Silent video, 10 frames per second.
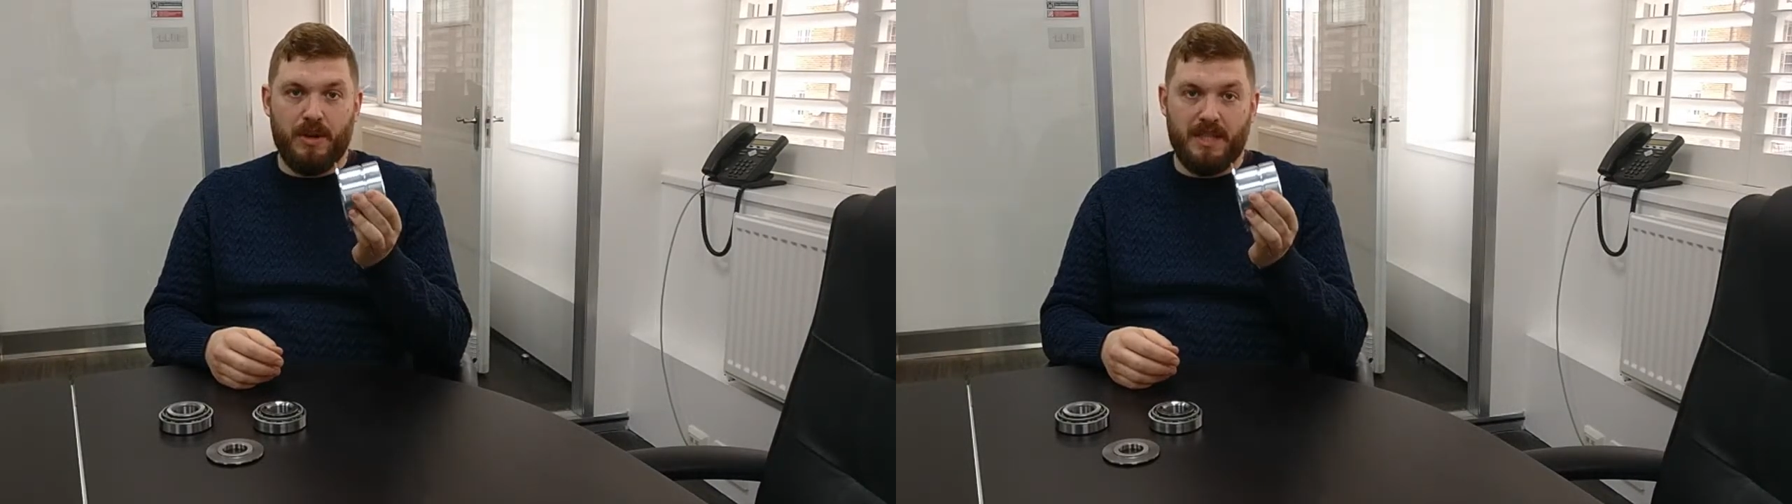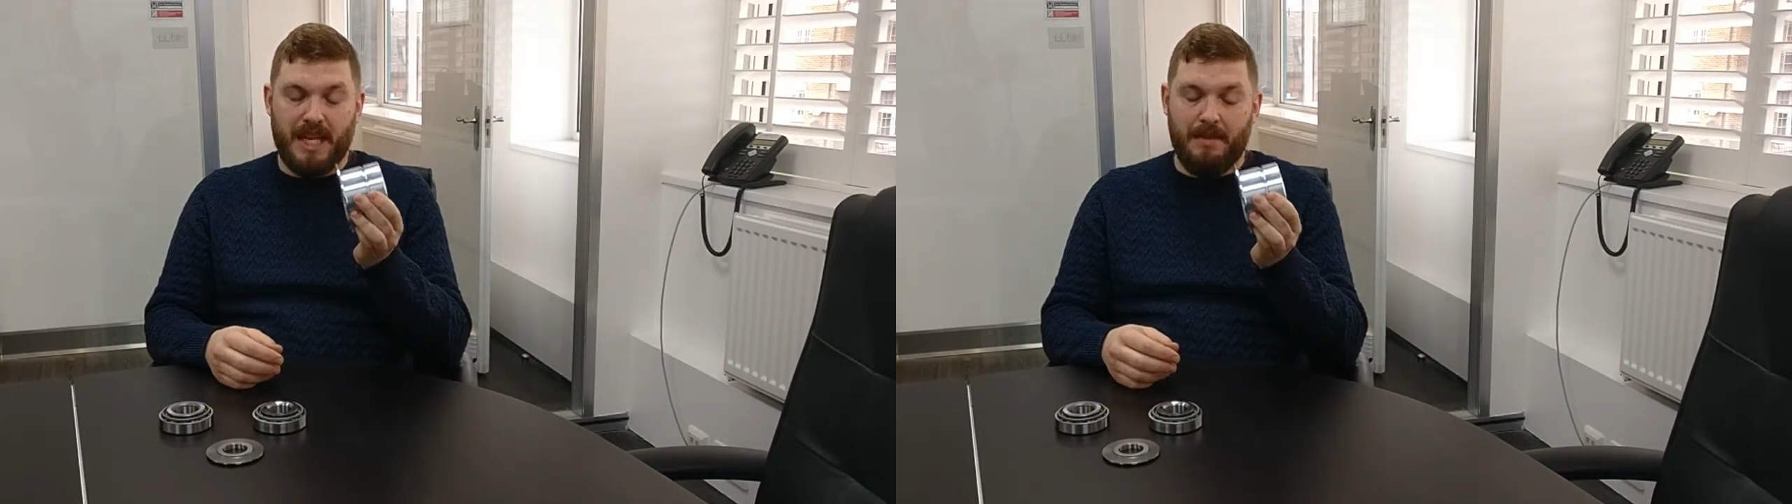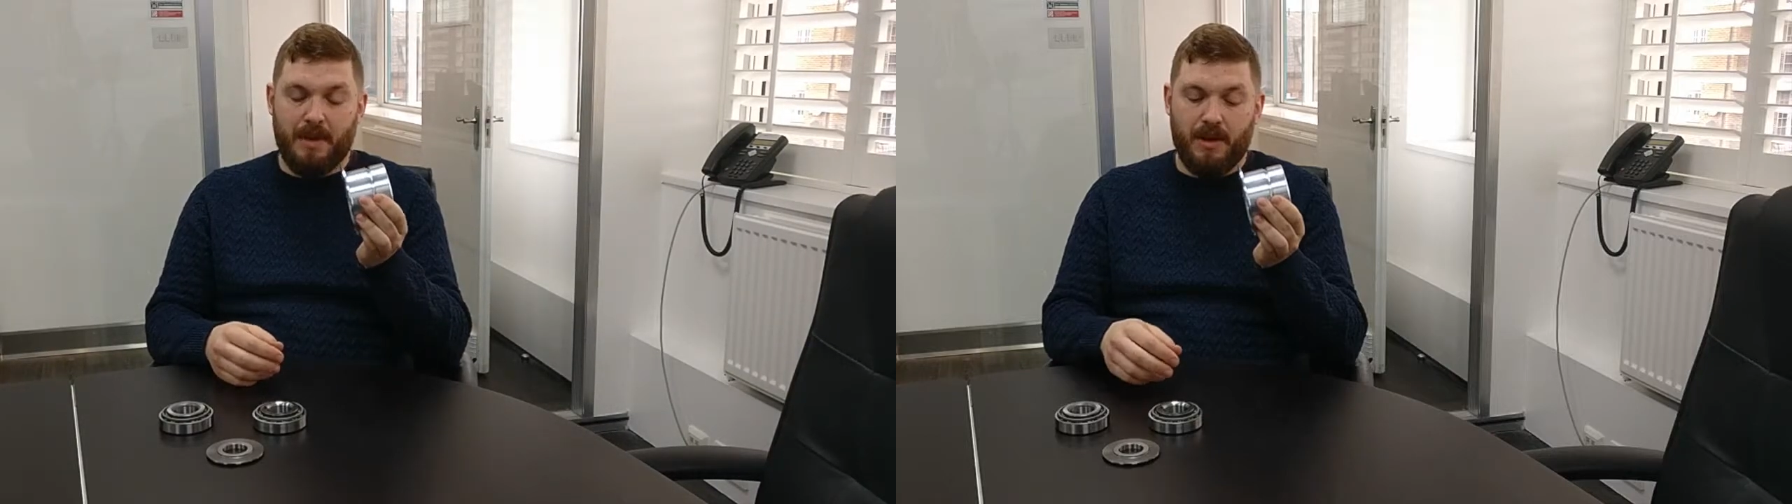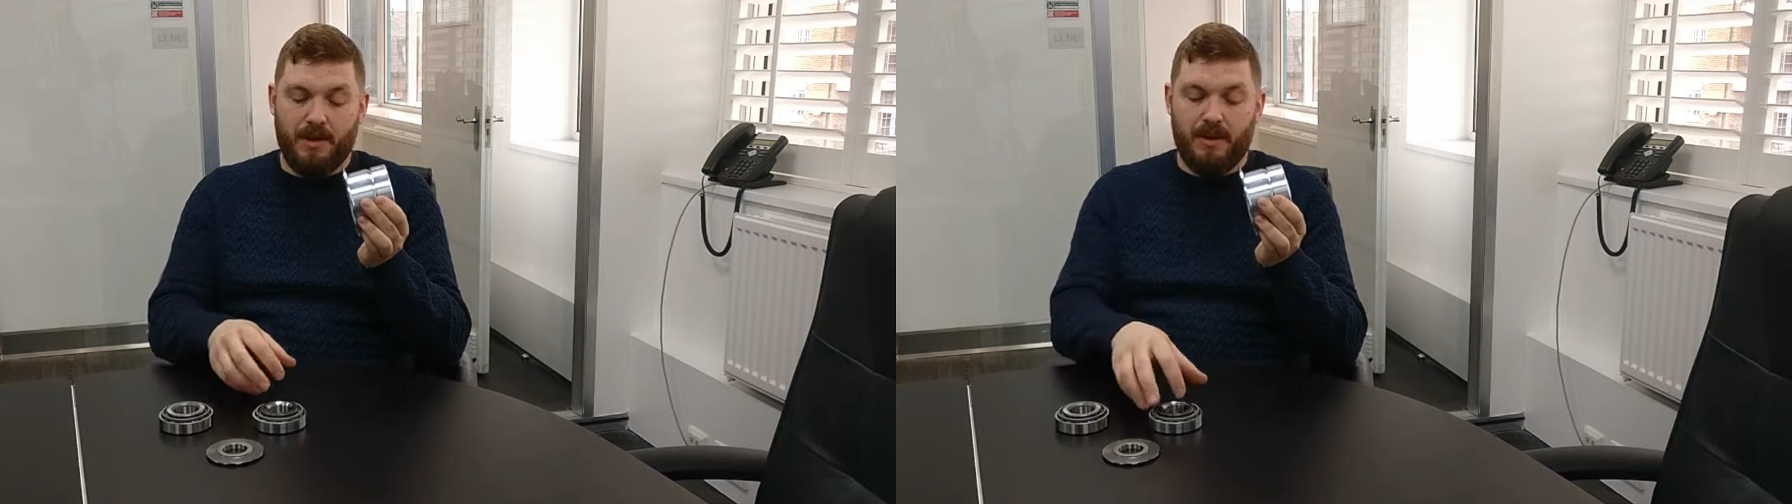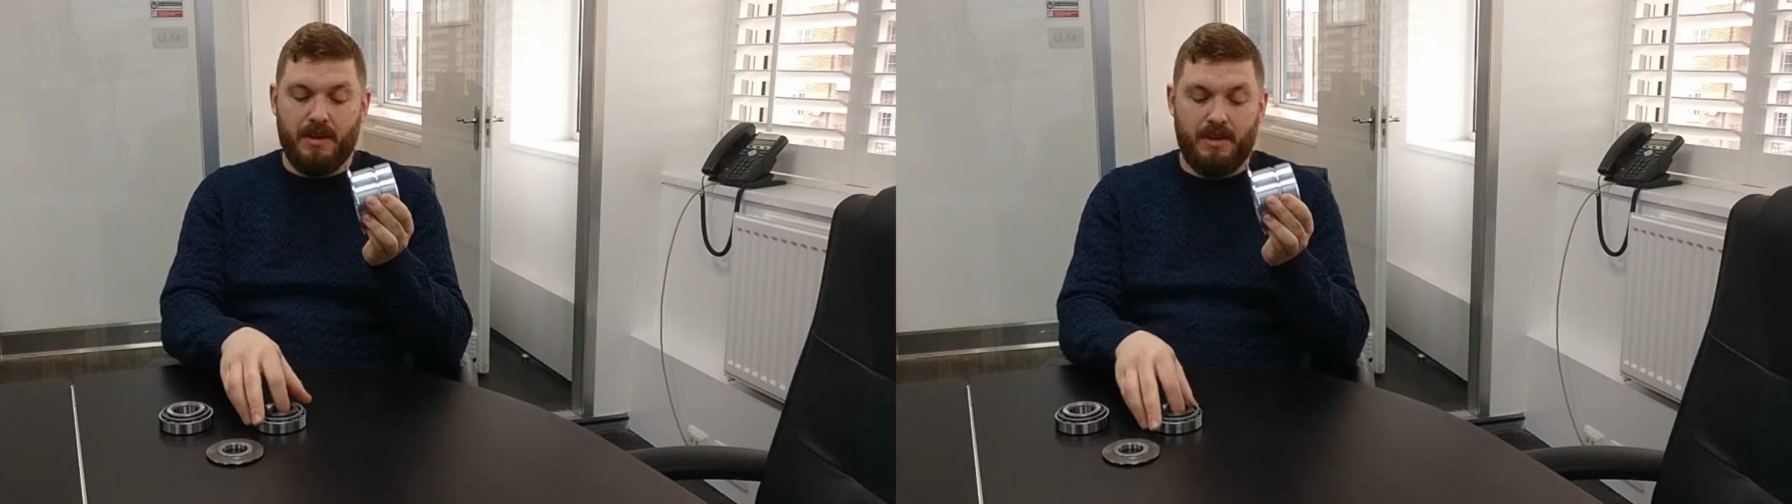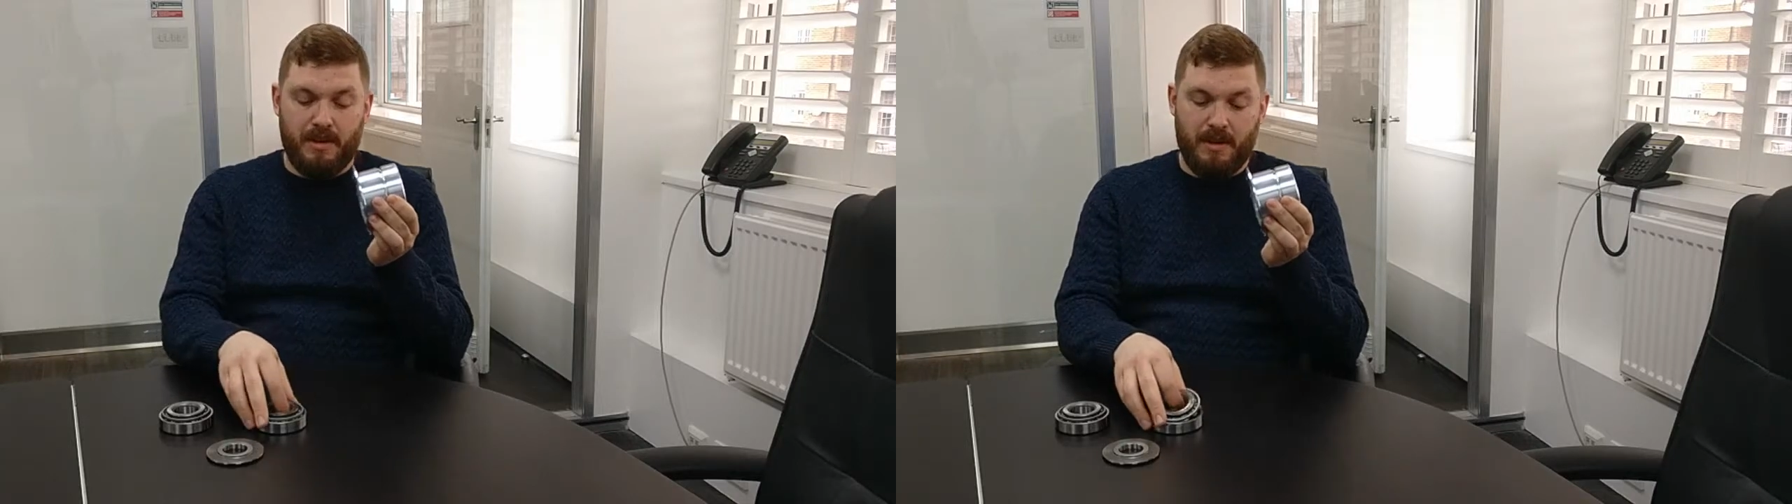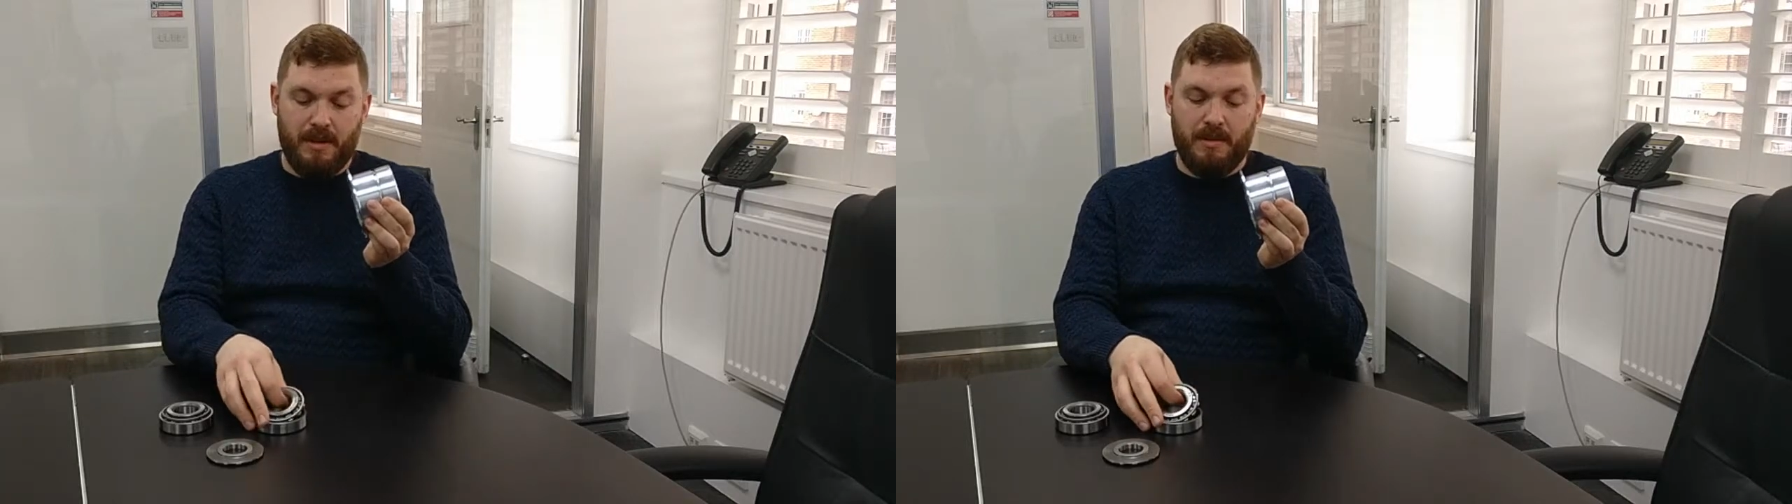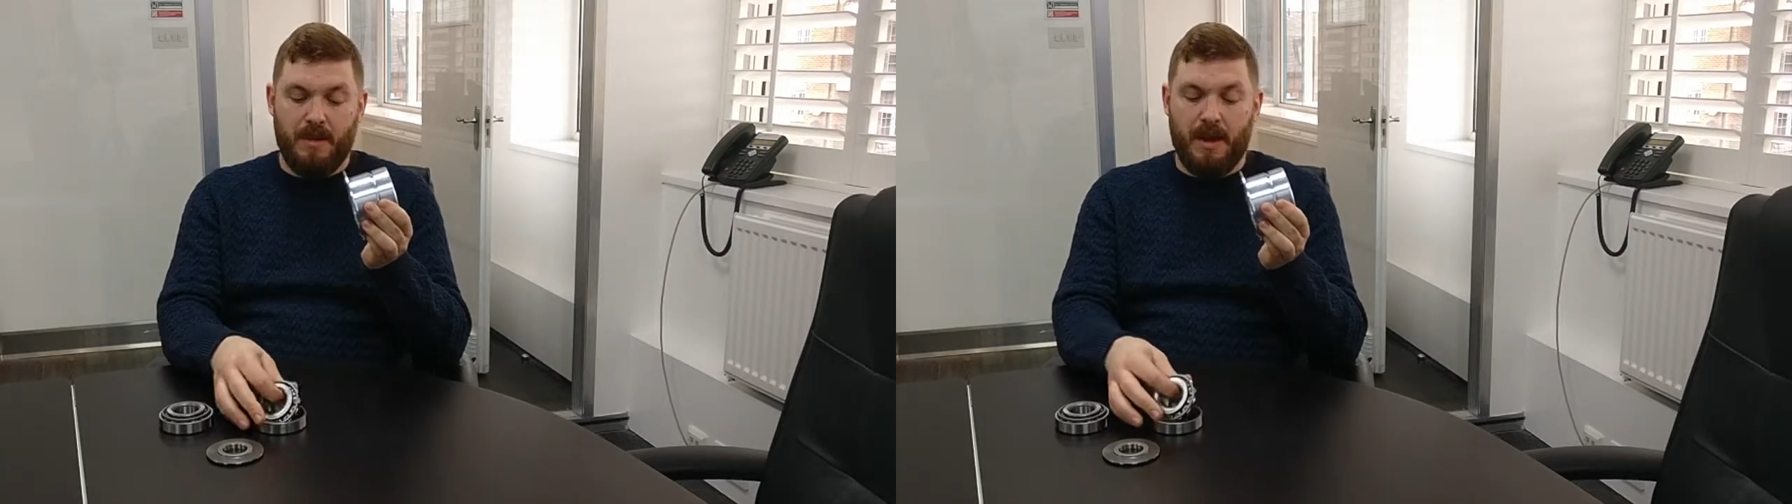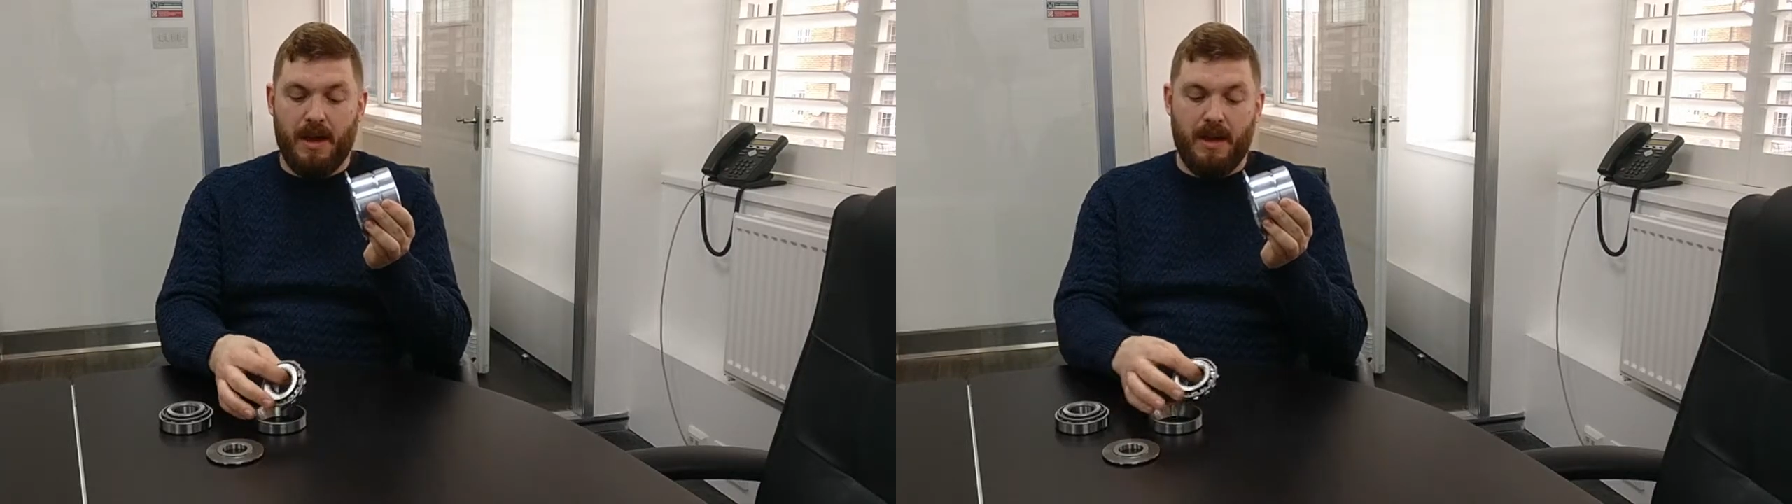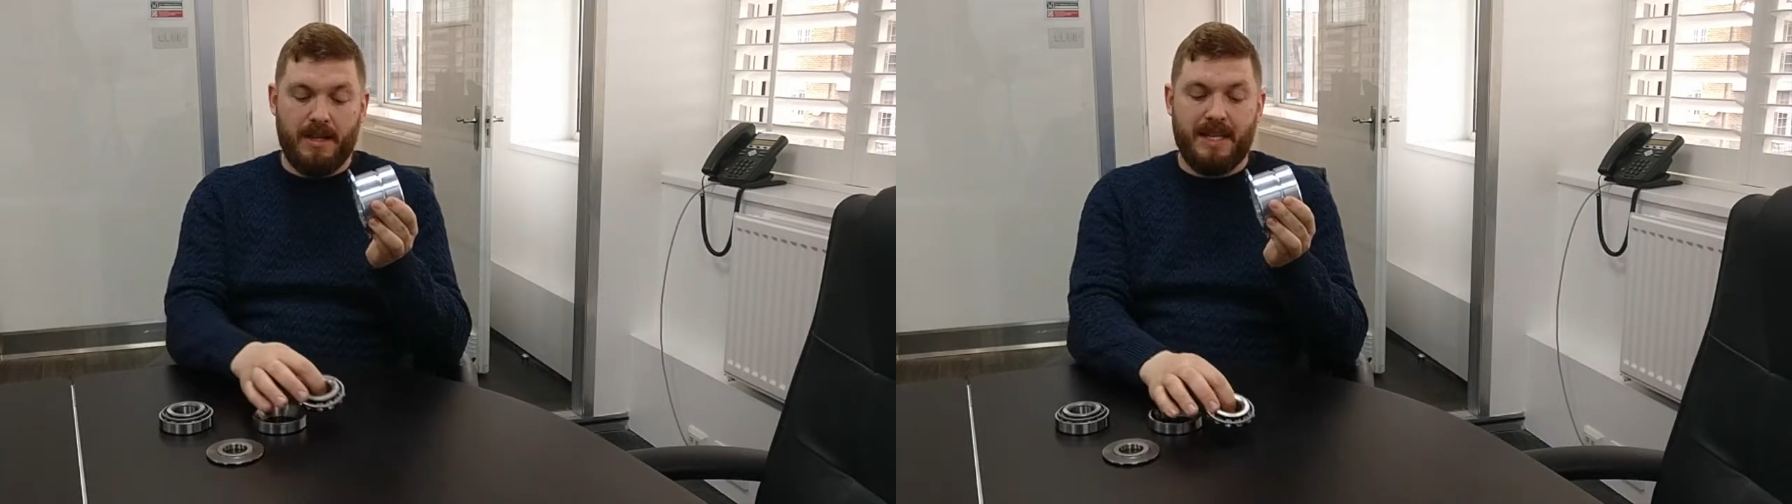Timken
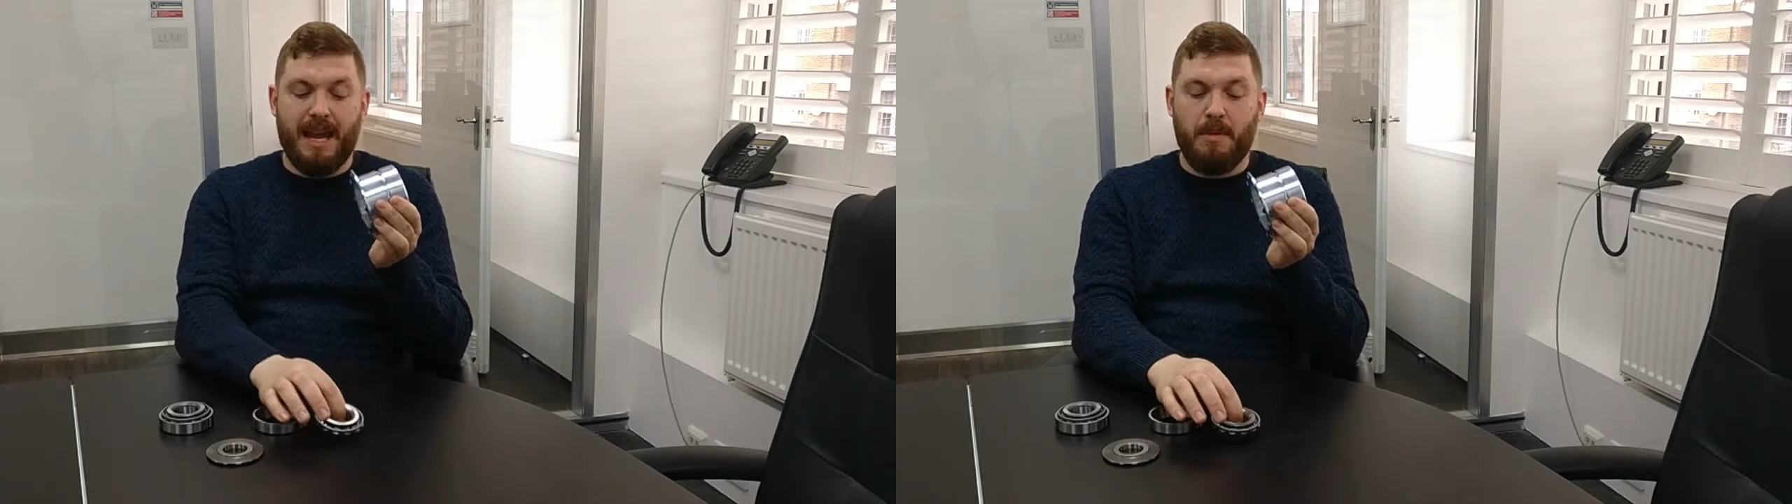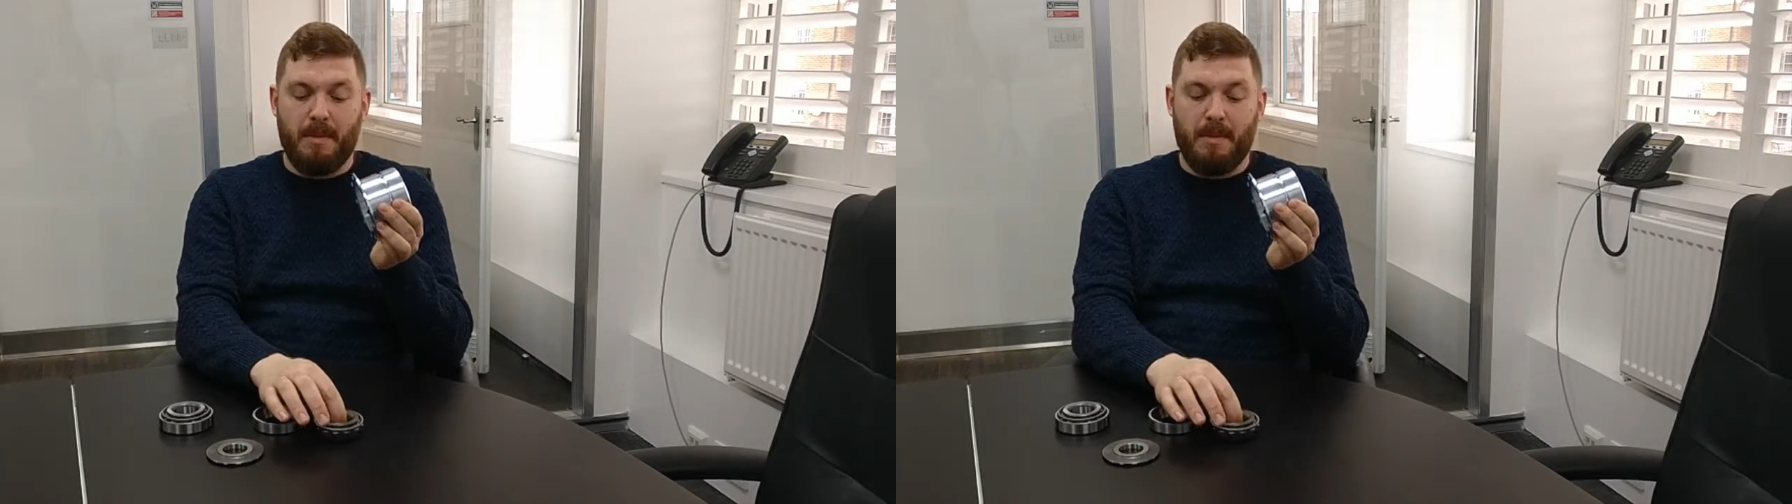taper